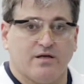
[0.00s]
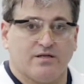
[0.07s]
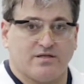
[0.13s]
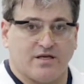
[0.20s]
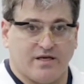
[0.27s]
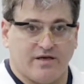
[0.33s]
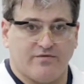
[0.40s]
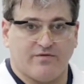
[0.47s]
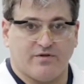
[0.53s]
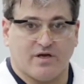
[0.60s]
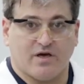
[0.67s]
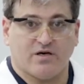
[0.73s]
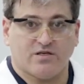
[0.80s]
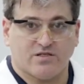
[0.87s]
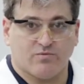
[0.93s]
to give the
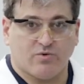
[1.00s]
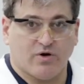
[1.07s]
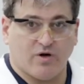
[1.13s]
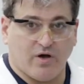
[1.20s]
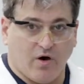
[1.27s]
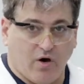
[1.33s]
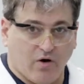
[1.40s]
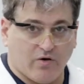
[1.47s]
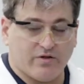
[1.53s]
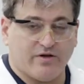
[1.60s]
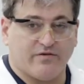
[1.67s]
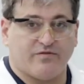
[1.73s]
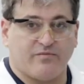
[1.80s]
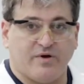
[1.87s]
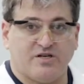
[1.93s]
customer all the
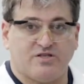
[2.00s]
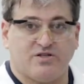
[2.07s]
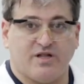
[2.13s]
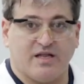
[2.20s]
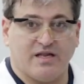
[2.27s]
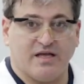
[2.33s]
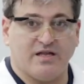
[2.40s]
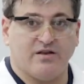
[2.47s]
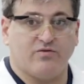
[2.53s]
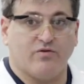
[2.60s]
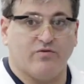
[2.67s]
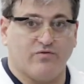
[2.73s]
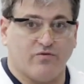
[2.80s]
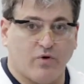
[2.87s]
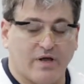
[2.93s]
information they need to
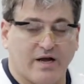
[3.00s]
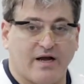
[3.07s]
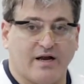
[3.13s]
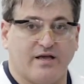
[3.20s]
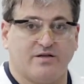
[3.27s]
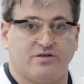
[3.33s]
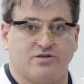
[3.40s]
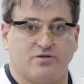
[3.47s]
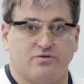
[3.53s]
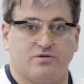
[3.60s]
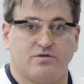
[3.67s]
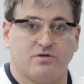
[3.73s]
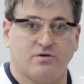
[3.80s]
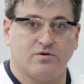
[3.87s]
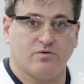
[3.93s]
avoid any
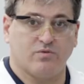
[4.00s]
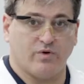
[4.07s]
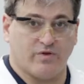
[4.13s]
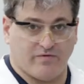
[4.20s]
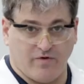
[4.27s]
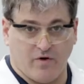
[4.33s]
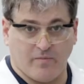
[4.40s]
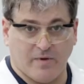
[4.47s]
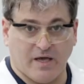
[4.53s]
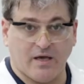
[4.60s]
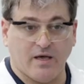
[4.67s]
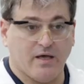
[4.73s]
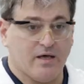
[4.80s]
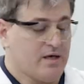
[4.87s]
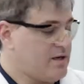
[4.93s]
issues with foaming.